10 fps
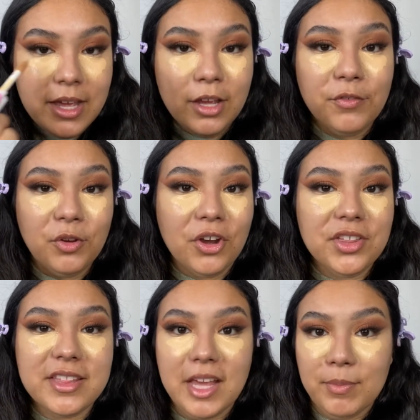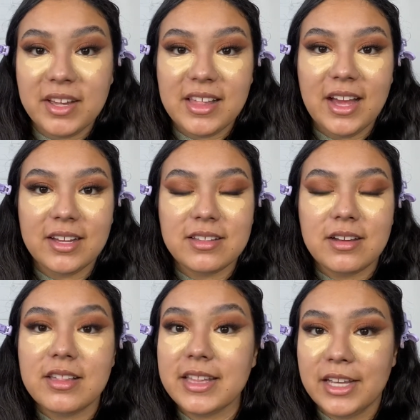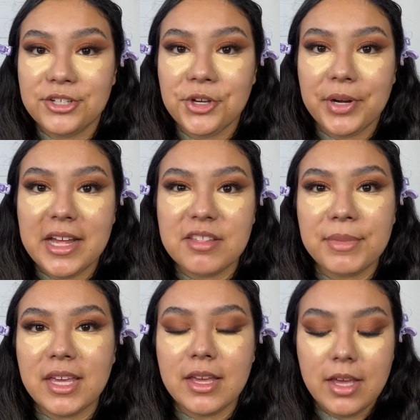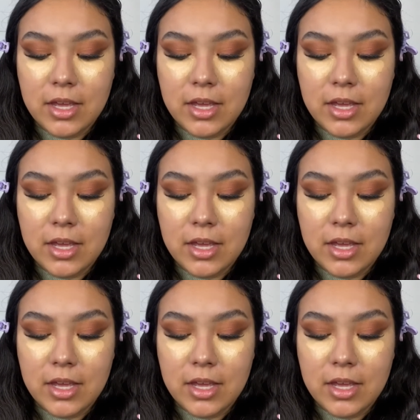If you are the same exact skin tone as me,